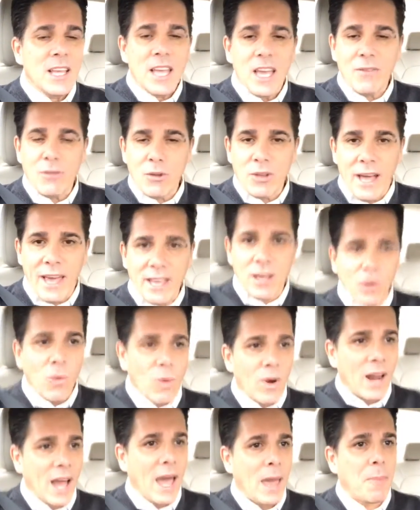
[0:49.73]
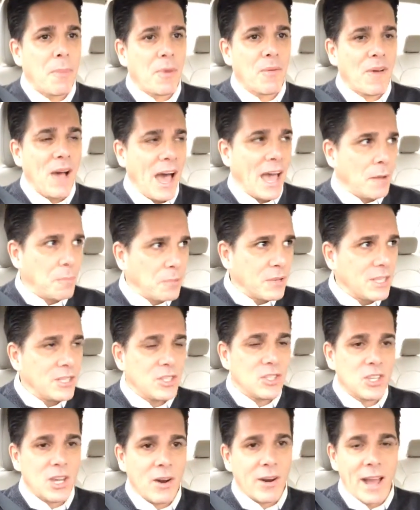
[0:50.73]
If you like what I provide,
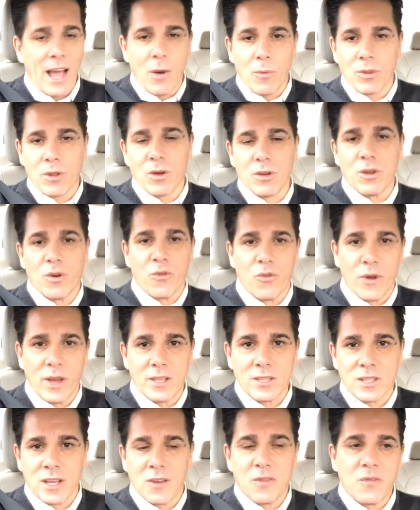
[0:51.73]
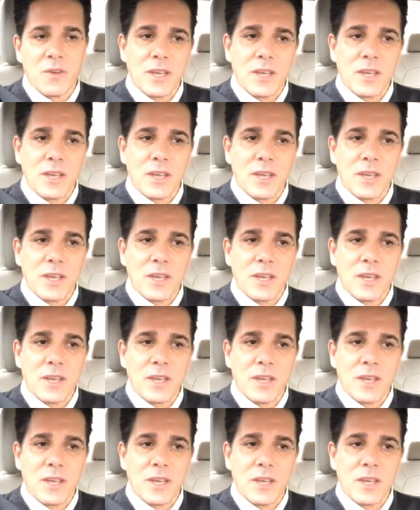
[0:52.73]
please share it out with all your friends on